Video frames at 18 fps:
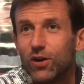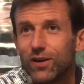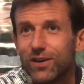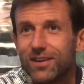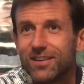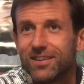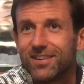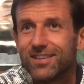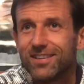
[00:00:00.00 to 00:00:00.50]
That
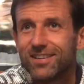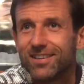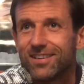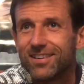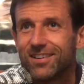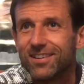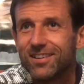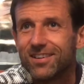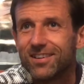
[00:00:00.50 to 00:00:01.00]
was sort of
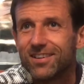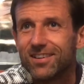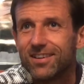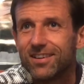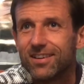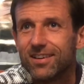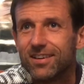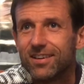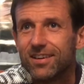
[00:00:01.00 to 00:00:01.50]
indicative
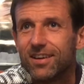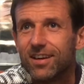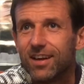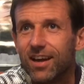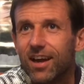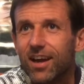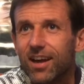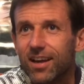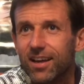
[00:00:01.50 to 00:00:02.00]
of
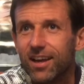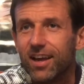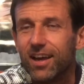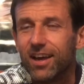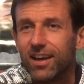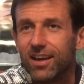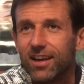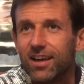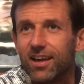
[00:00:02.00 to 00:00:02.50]
how
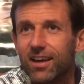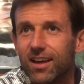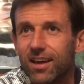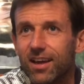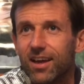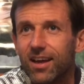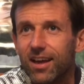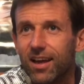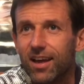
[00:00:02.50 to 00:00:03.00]
hacked off you were,
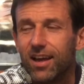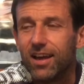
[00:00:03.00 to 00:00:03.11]
really.